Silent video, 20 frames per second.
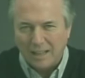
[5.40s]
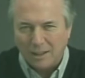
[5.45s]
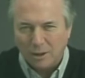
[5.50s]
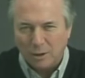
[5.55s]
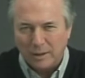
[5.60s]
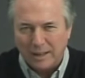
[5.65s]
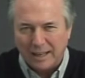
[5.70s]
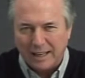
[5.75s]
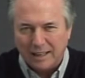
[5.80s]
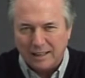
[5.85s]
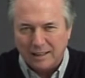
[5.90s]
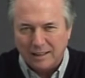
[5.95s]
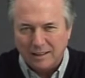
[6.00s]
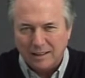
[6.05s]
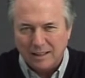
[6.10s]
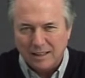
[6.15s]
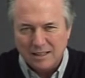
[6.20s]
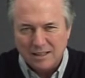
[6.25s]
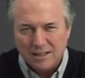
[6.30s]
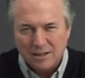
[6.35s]
Hello again.
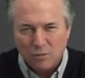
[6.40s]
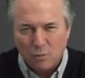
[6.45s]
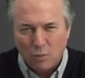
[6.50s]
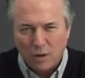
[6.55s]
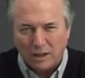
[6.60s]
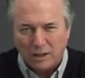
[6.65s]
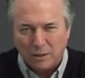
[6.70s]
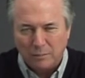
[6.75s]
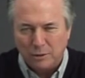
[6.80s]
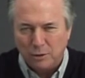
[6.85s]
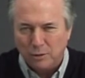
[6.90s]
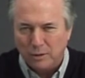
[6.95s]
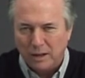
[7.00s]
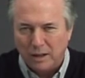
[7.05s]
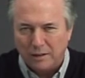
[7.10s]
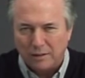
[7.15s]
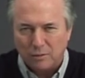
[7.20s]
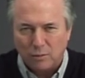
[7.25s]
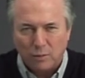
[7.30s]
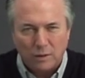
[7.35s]
Welcome to
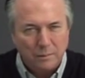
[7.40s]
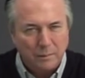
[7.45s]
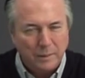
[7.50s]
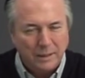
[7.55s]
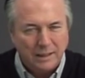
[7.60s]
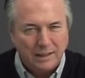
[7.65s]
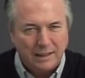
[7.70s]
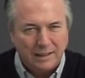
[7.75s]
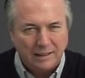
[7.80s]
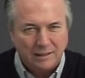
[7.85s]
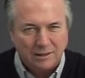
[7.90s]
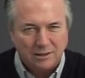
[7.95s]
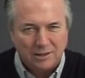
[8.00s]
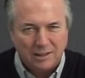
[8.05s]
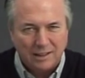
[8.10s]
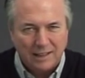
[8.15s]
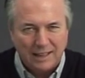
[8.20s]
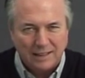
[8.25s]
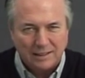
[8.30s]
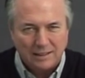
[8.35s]
another 1 minute English
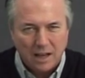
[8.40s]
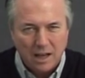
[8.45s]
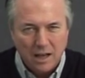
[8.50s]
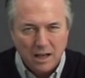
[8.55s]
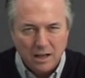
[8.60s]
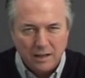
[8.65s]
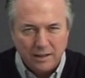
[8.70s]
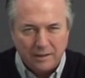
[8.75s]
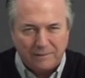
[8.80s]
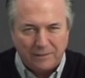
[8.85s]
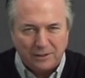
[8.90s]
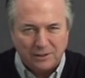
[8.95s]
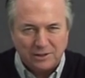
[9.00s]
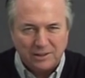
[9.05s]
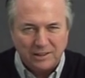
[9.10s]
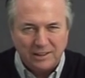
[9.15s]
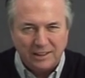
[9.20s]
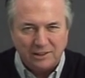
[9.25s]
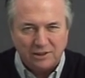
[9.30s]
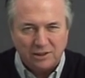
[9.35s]
class. The first
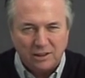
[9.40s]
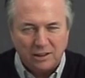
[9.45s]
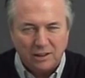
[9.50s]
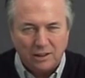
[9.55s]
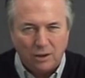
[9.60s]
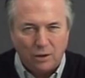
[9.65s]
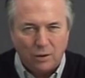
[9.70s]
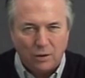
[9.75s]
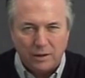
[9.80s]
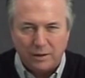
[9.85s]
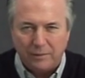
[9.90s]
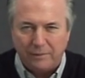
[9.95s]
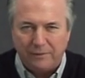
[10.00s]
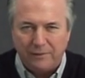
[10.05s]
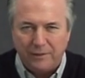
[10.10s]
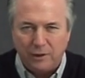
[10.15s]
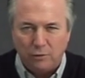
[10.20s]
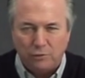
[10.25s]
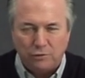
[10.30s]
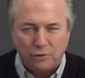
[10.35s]
conditional or the
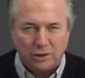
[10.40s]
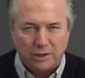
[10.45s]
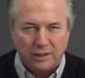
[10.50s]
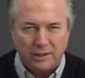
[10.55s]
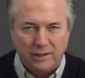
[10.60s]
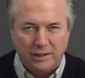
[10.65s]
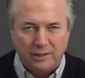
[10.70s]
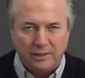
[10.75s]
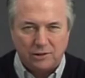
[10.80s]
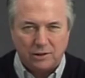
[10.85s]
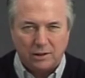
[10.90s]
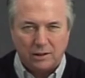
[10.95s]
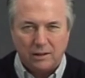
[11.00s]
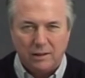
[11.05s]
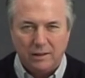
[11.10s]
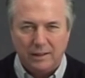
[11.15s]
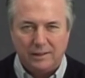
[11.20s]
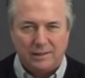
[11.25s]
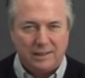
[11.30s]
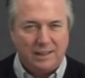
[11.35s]
future conditional.
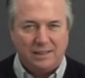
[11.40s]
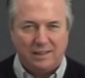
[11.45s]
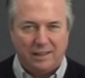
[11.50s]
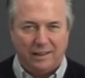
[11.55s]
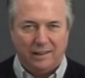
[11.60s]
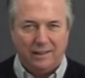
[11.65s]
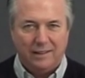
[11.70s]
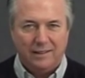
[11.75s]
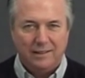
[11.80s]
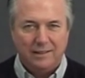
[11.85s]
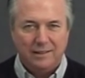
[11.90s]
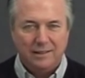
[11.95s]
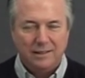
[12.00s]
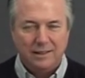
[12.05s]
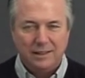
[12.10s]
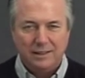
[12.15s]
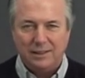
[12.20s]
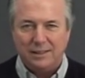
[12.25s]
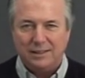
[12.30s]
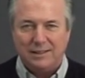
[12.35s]
It's easy.
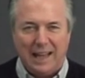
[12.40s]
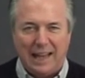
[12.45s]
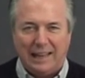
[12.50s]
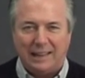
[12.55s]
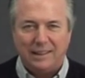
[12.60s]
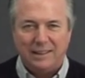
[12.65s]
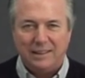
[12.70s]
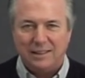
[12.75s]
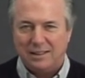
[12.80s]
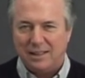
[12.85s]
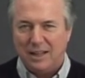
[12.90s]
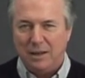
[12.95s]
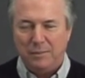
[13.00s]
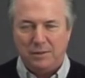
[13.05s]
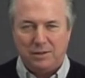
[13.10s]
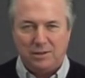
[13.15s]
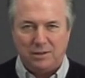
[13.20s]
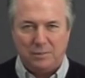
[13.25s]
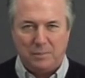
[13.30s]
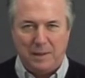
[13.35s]
It's exactly the same
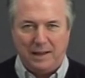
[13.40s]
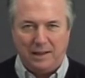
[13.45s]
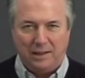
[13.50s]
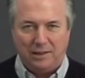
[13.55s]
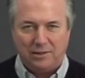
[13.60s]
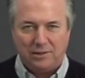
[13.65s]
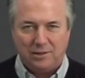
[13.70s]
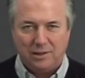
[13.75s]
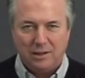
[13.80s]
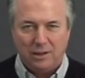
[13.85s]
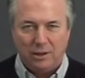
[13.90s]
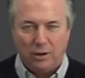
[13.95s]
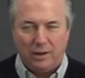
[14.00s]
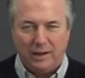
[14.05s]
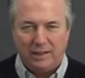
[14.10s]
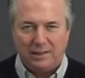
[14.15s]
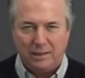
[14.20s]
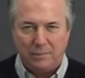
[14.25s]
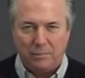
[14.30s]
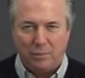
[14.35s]
as in Spanish. Lo
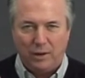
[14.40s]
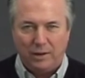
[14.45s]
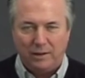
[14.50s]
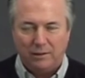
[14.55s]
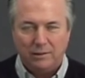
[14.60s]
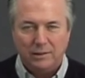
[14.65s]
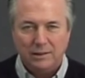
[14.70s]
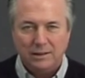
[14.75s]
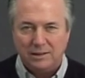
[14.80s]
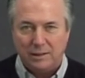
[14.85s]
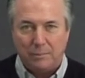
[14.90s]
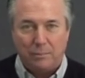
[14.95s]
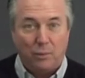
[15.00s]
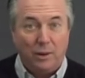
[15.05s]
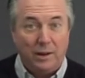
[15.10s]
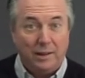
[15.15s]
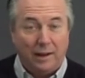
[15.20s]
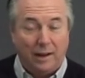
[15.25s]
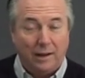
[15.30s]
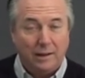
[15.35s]
haré si puedo. Si
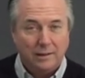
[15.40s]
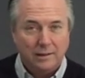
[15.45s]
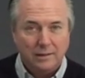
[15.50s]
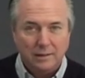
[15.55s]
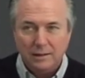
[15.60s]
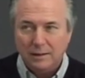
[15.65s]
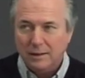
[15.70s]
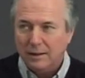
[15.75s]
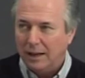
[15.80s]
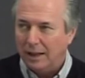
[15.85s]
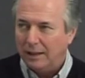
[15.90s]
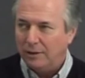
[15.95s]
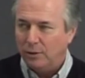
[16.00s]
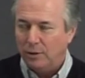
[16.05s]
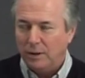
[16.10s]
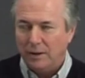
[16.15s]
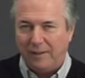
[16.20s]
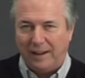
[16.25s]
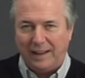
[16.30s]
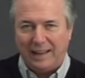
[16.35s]
pueda. I'll do
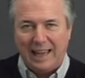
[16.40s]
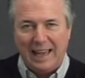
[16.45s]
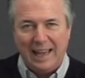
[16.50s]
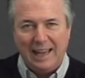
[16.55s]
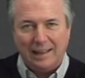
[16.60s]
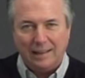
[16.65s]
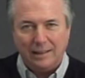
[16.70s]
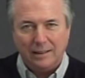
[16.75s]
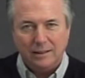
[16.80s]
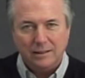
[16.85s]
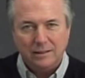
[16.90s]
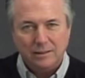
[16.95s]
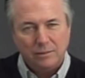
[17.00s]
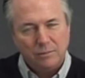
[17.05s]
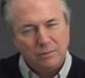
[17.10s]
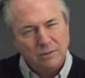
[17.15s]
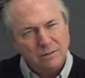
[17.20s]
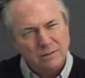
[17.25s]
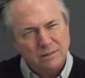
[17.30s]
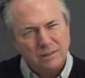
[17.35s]
it if I can.
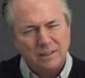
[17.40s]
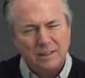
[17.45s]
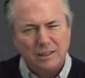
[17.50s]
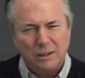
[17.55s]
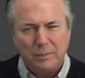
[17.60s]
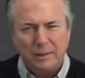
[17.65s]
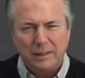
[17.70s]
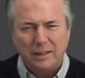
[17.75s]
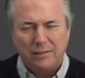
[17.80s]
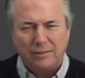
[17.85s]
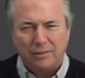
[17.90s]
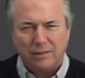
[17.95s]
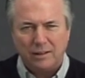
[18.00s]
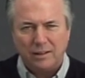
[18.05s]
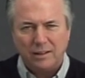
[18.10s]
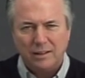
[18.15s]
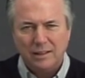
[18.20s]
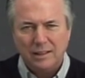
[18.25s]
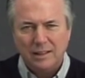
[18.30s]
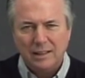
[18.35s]
Well, it's a little bit different.
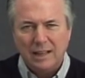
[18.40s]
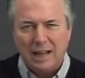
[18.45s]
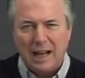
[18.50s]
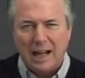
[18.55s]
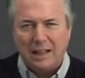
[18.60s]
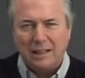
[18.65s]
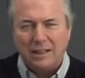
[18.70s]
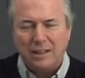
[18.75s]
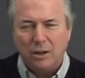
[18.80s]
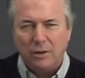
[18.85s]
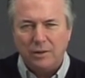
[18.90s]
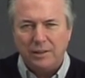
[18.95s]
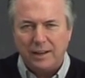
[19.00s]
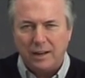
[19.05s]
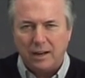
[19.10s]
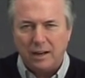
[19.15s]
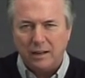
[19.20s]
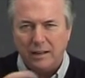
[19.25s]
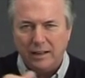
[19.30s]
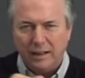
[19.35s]
I'll go
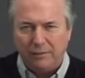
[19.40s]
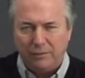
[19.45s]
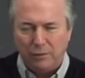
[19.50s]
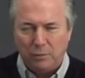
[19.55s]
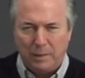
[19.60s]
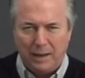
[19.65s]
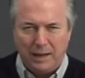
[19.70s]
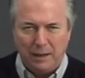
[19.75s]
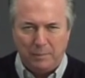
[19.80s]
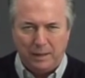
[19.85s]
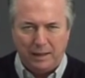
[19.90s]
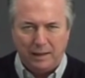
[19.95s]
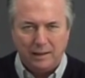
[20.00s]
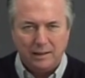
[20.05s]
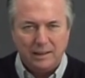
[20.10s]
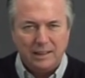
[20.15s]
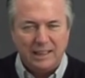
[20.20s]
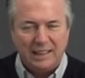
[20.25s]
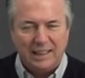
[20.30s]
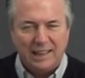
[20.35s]
there if you pay me.
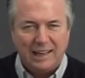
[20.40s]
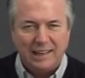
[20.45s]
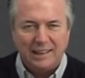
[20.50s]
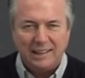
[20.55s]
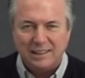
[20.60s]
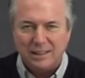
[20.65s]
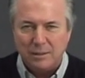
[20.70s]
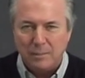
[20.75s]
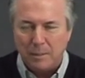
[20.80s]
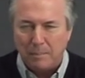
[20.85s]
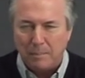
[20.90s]
Iré ahí si me